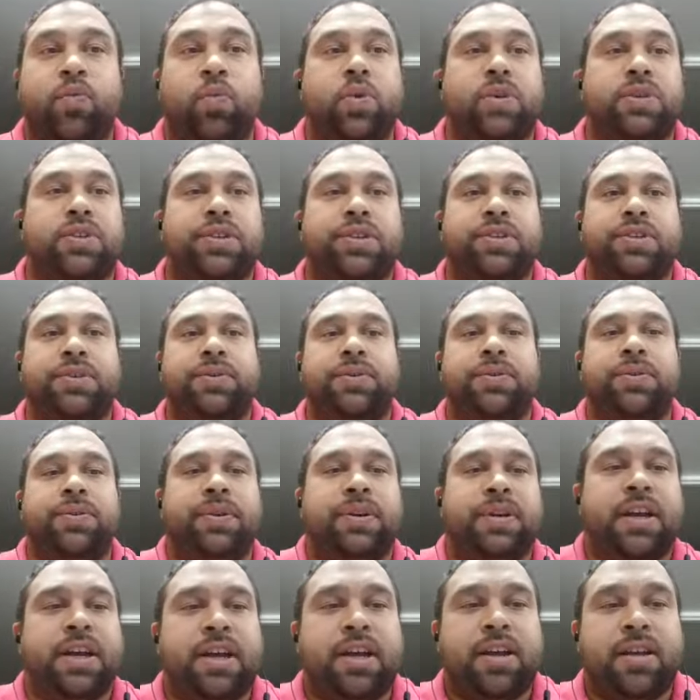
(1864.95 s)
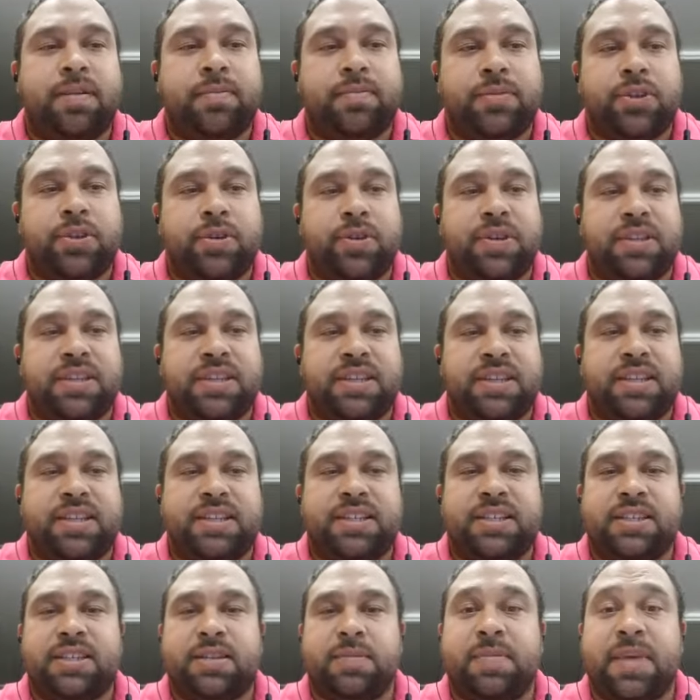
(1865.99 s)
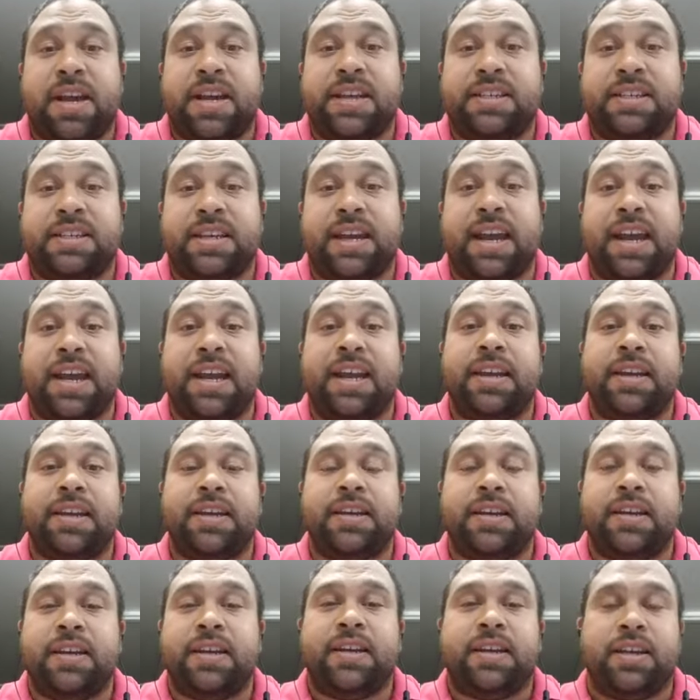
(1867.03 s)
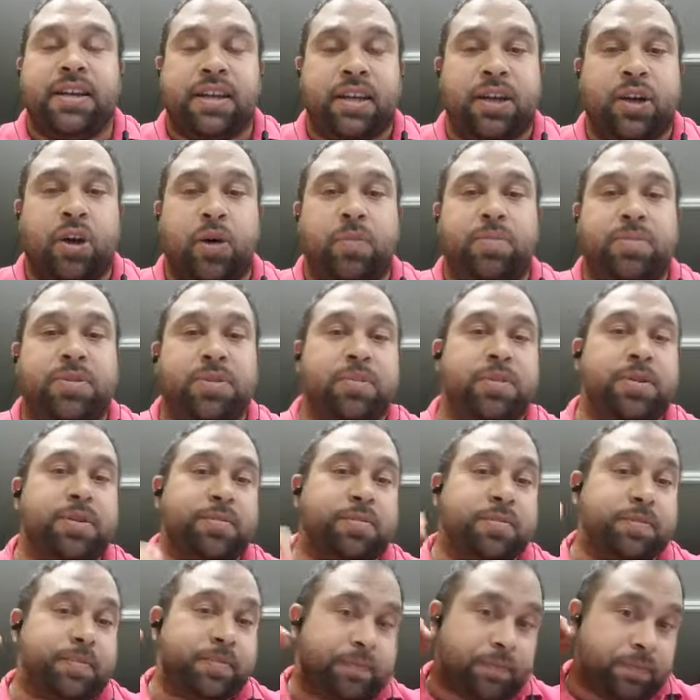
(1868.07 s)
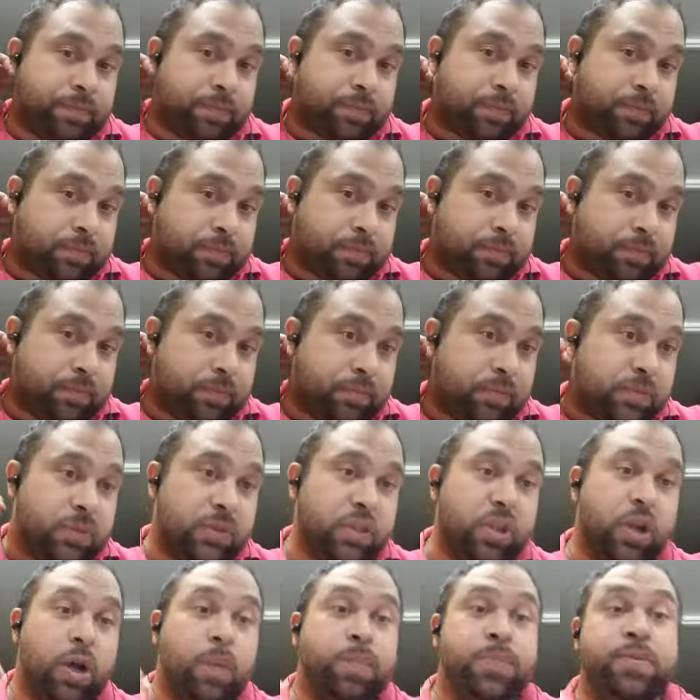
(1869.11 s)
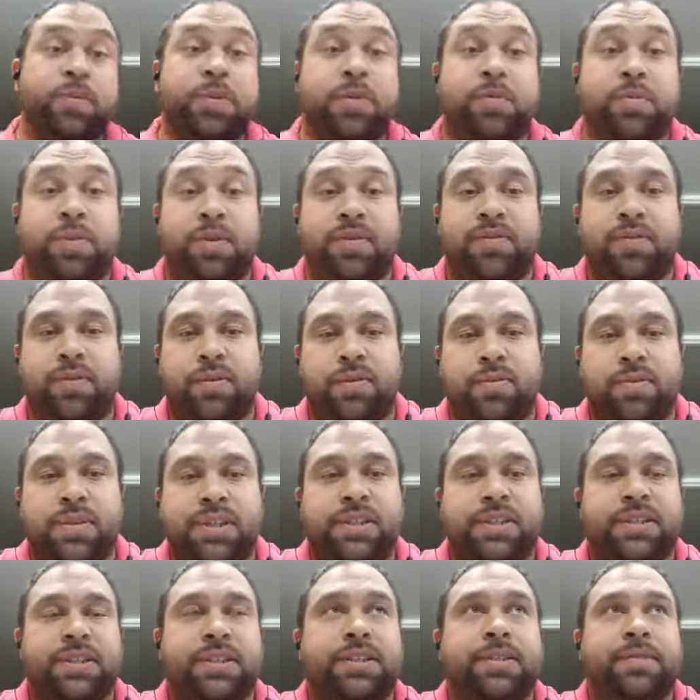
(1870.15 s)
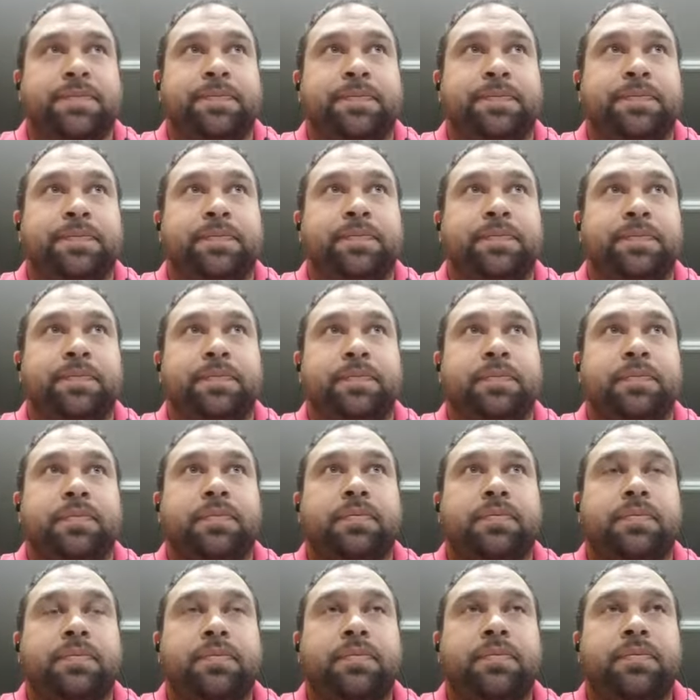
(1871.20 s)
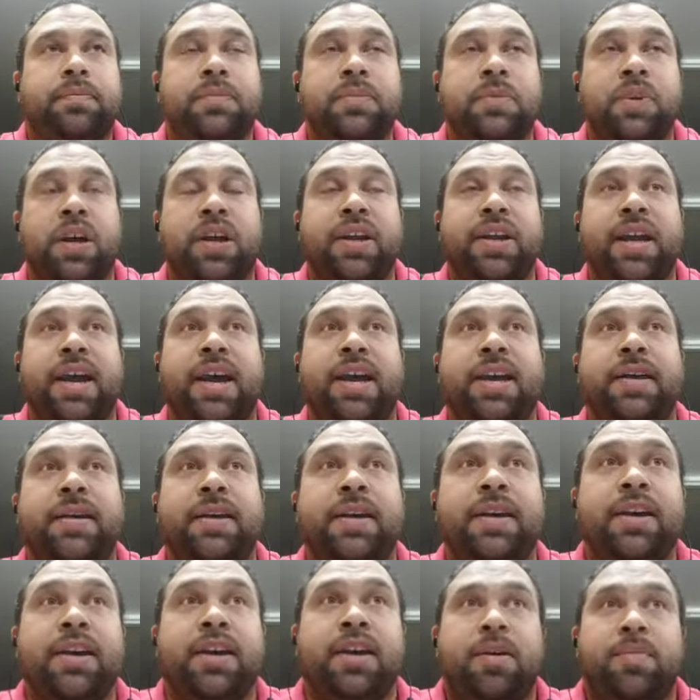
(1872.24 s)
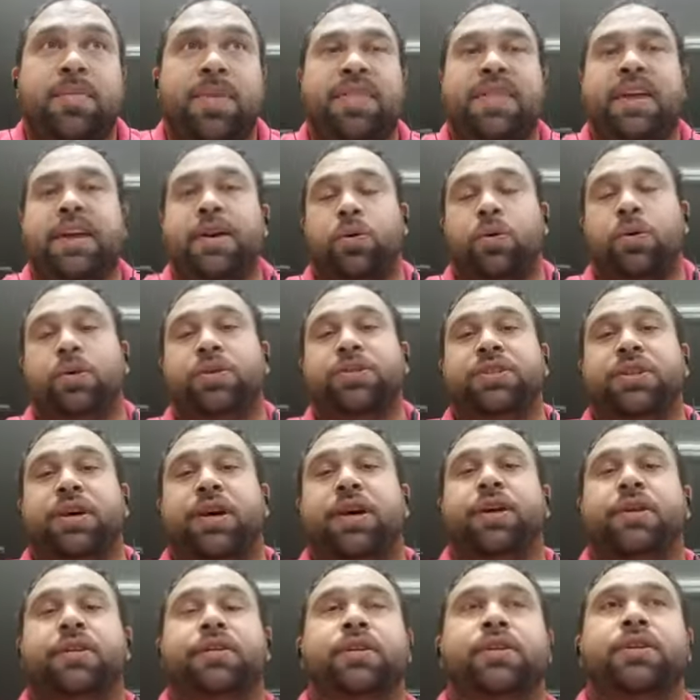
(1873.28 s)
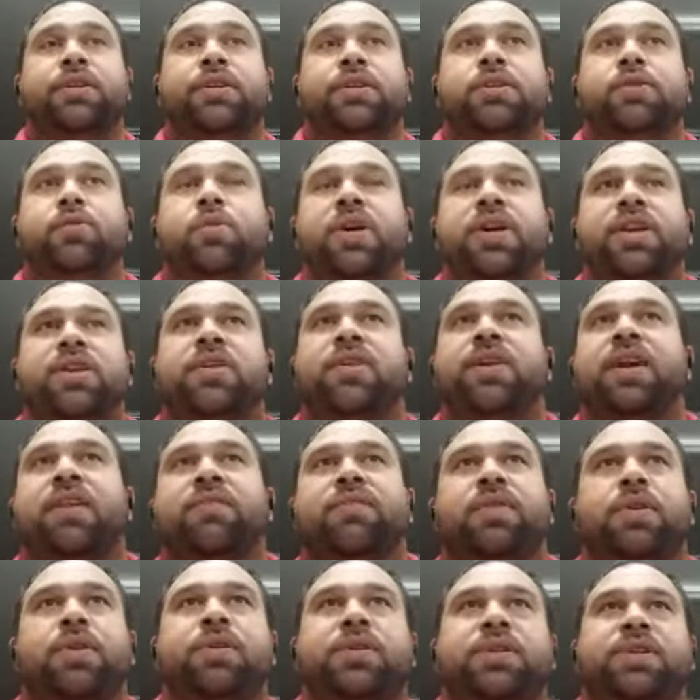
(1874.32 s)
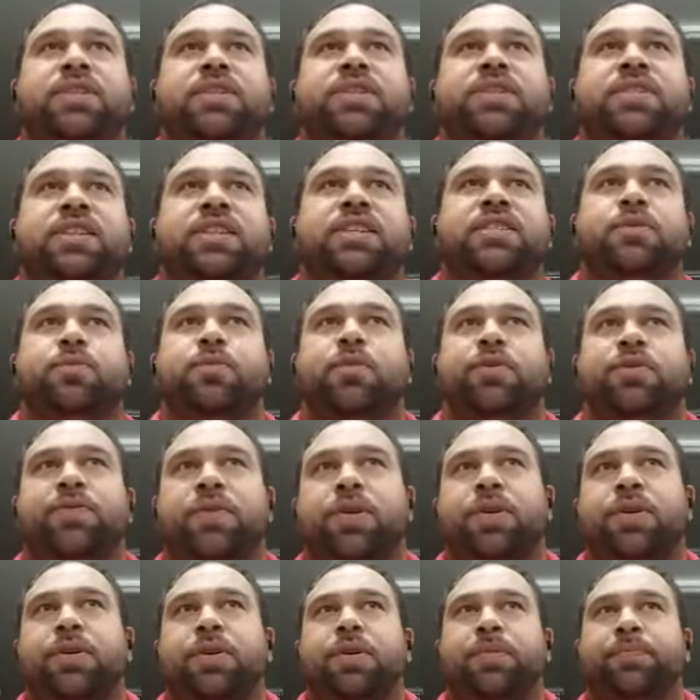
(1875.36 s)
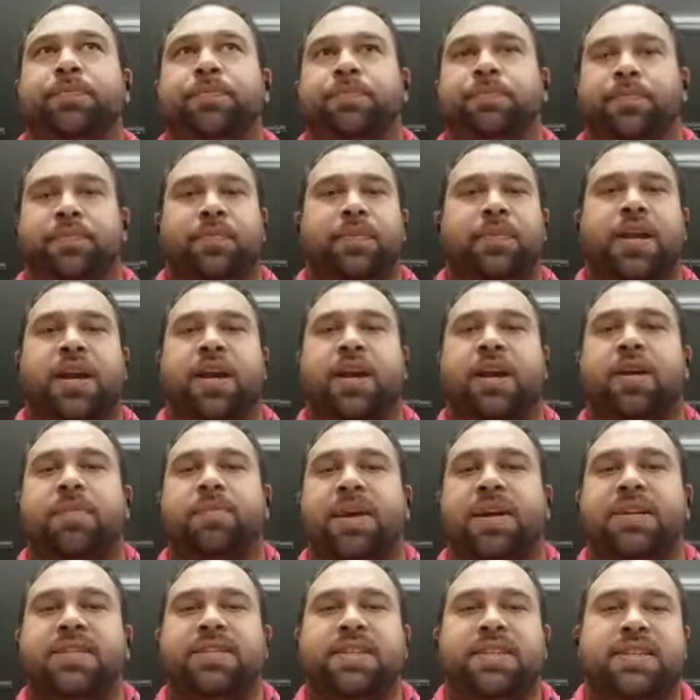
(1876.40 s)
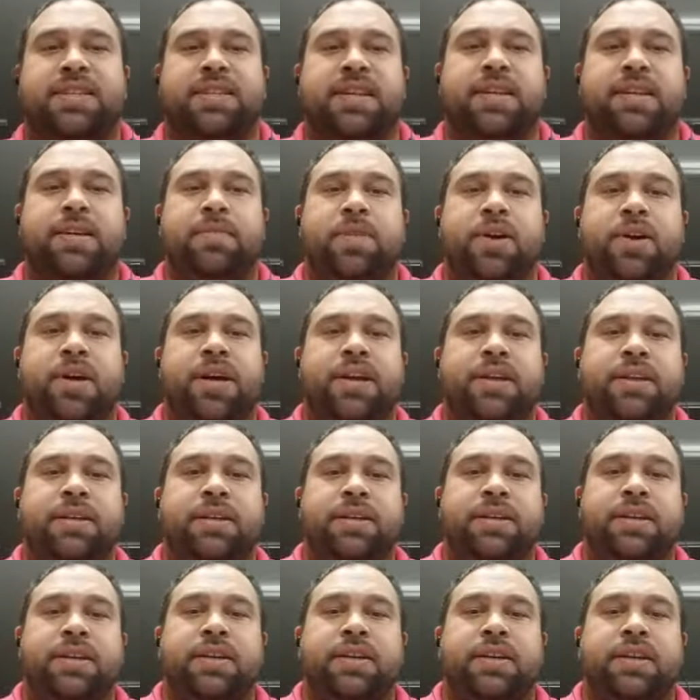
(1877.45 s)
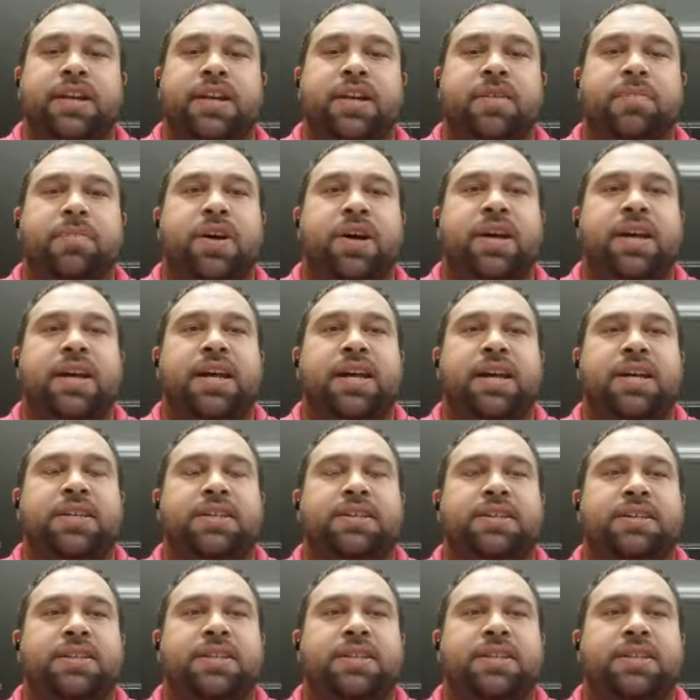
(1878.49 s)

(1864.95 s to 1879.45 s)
to do during the season to maintain an optimum performance. Okay, but then also when you have a look at your season review, as I said in my last